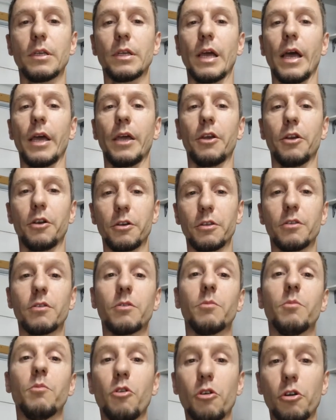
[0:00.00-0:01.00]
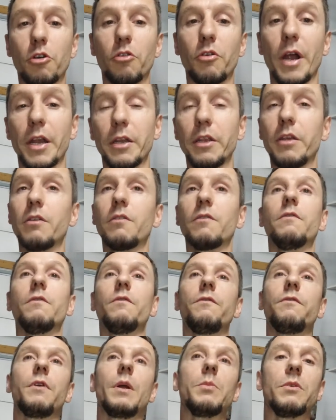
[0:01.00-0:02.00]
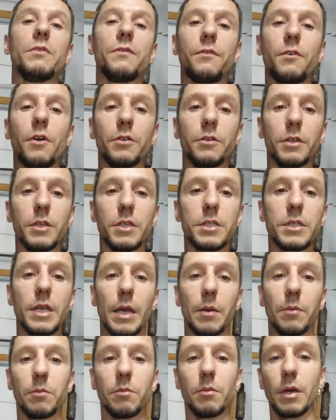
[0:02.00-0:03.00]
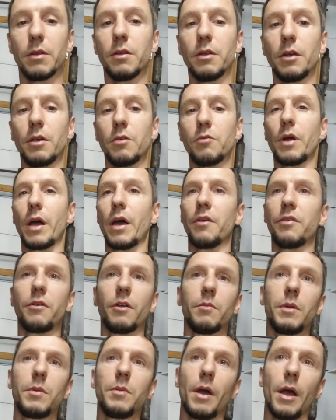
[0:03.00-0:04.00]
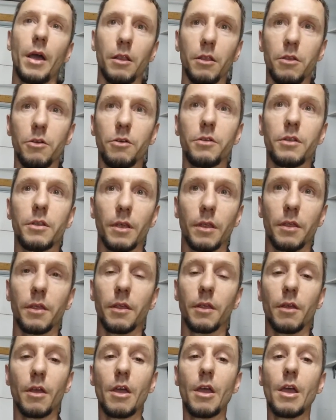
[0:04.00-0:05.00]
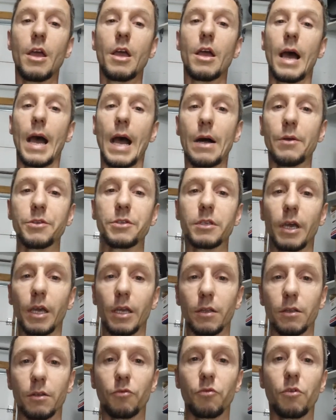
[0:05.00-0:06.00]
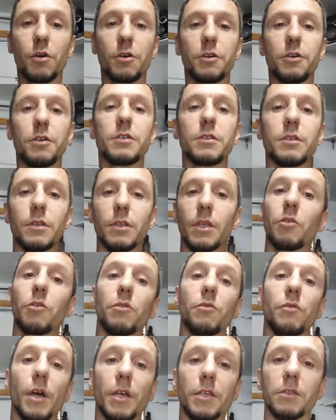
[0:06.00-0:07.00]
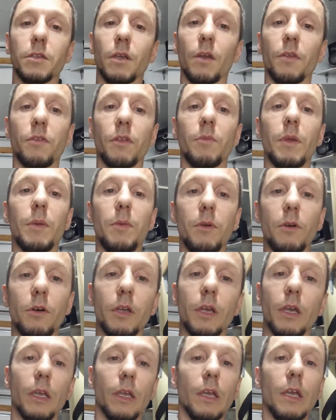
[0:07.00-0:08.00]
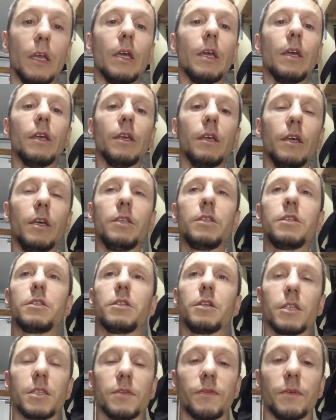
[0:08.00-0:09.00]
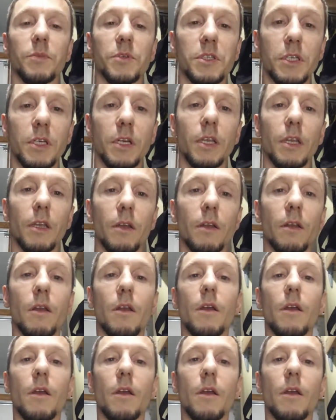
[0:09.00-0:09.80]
I heard more grinding from the front this time. But didn't I thought maybe I looked at the outside rotors, they were rusty. I thought maybe, okay, it's just from sitting,